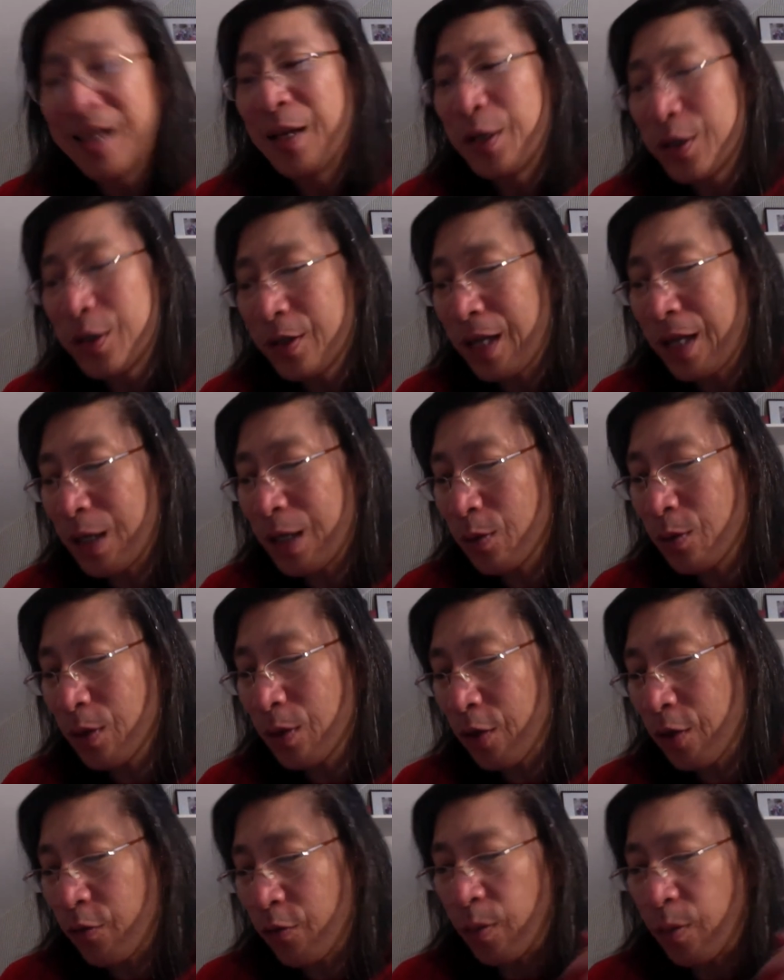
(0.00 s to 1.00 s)
So that's what we're
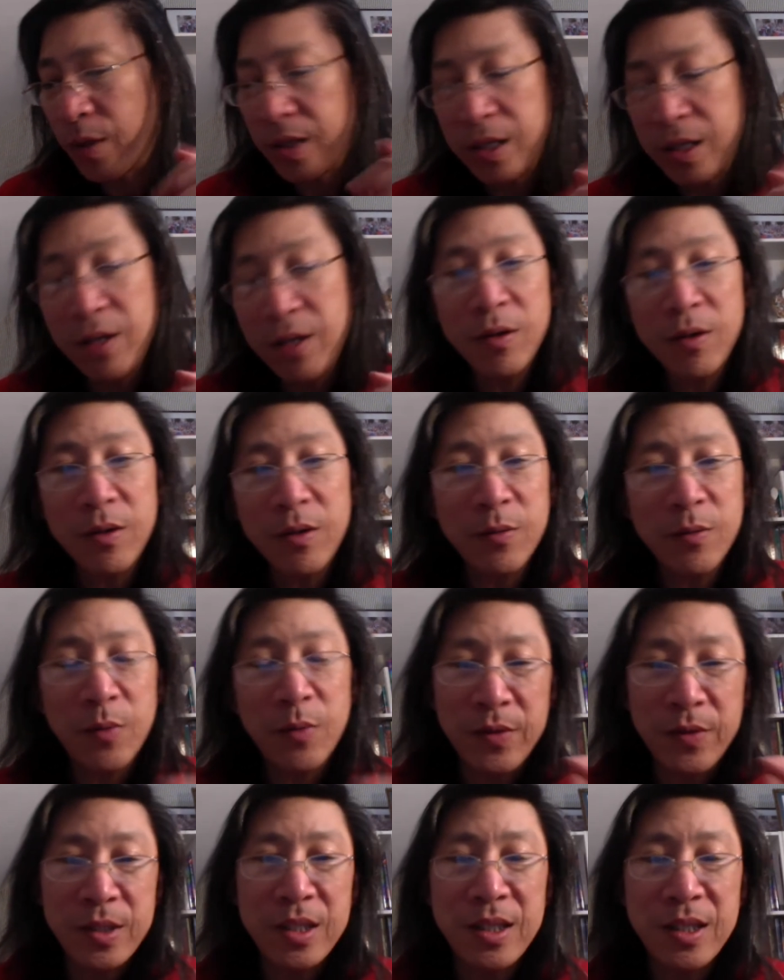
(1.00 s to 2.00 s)
looking for. But here on Earth, we
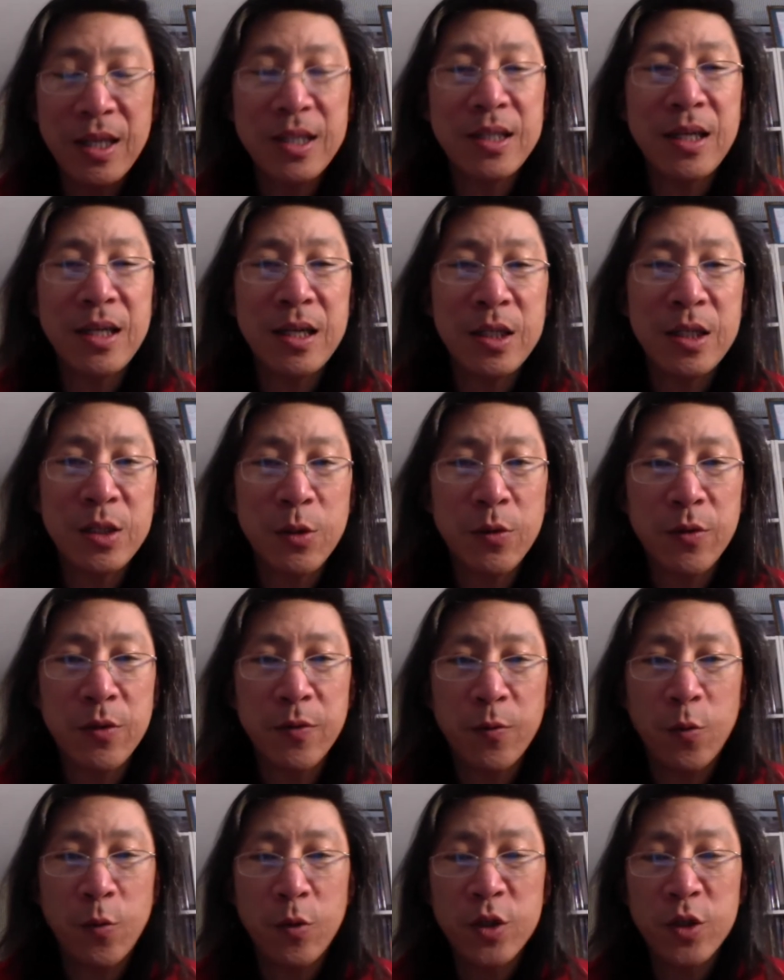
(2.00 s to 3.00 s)
have this nice steady
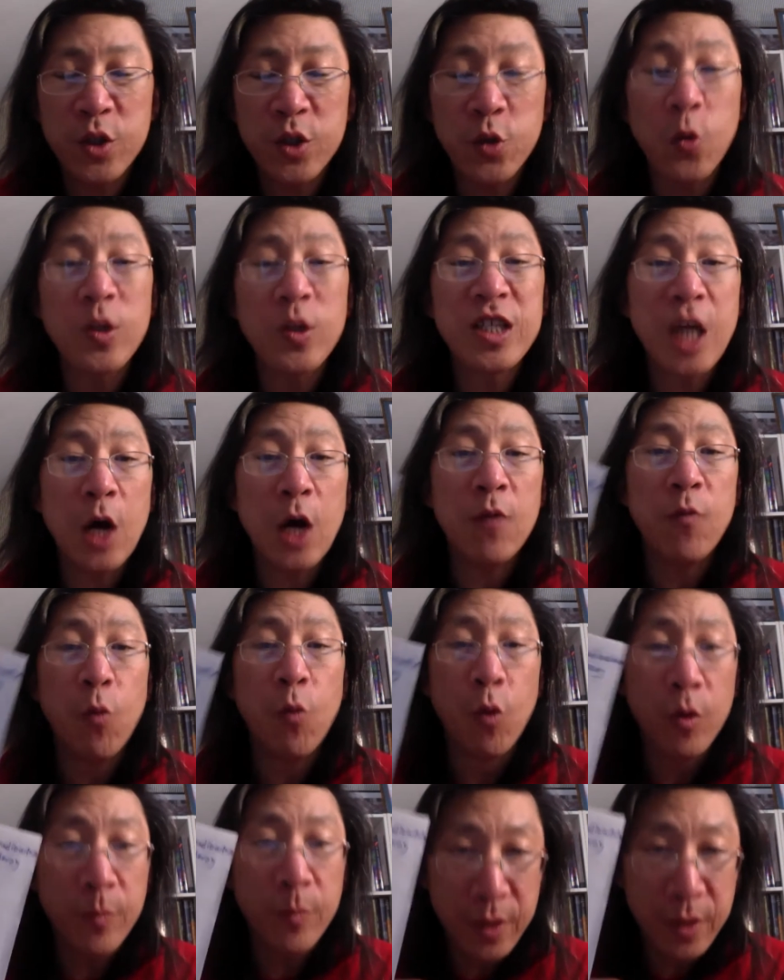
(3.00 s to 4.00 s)
source of
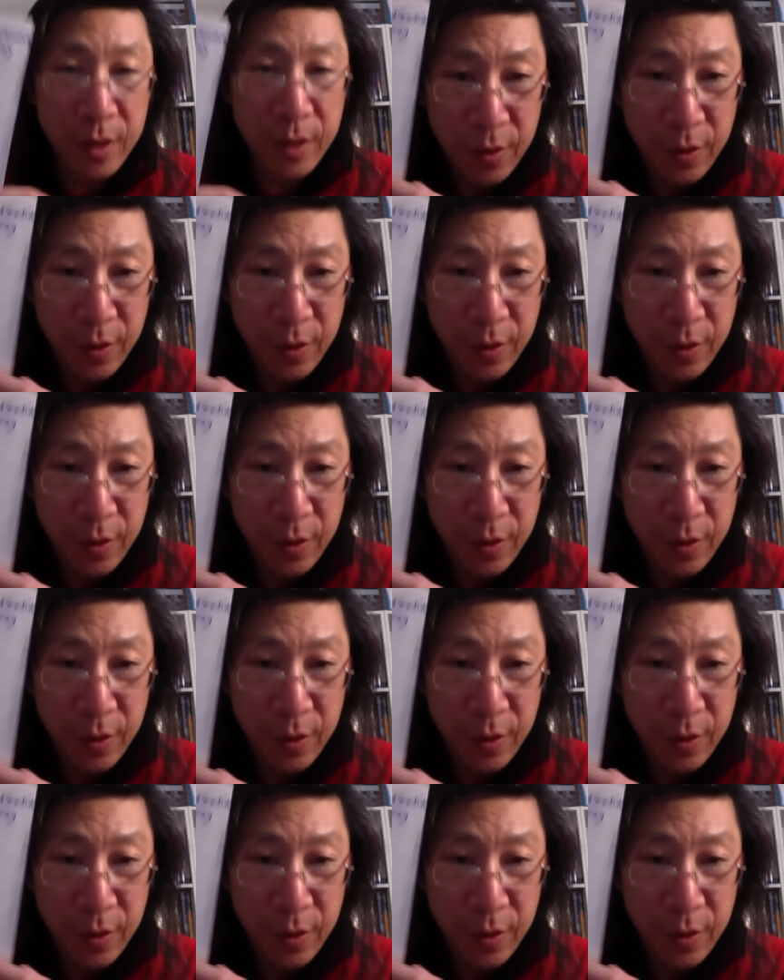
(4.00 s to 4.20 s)
warmth